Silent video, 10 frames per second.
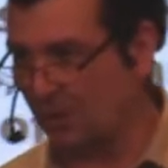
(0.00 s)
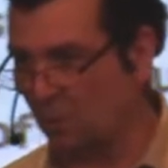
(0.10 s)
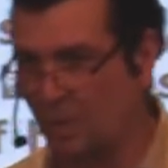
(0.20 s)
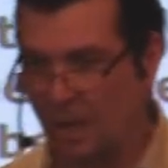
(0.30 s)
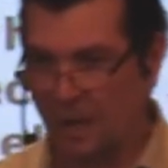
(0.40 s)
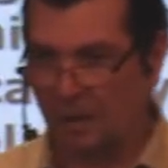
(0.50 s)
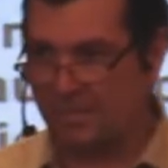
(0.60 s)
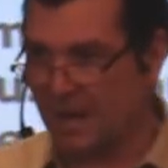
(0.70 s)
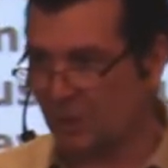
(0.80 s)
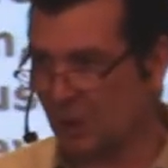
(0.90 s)
You can
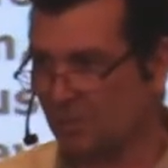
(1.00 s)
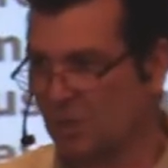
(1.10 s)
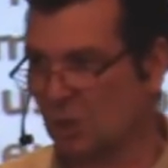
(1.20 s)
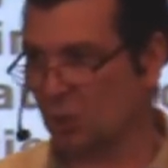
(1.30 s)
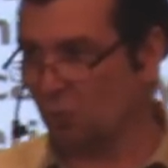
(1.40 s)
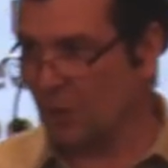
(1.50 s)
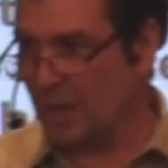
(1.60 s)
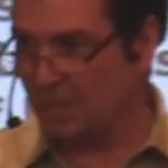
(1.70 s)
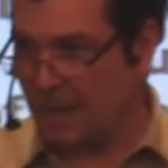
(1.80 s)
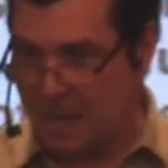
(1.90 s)
imagine him
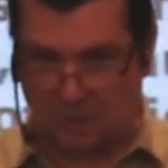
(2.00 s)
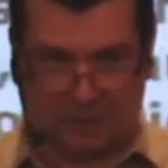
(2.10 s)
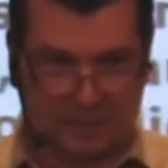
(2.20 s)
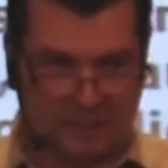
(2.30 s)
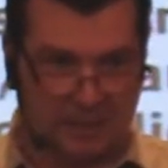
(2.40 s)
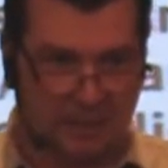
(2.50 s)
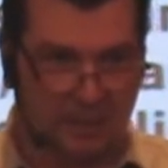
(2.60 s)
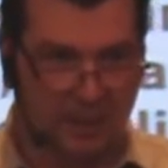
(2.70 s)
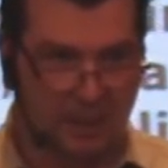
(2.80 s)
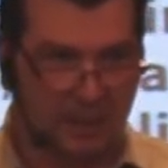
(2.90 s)
screaming out in, in,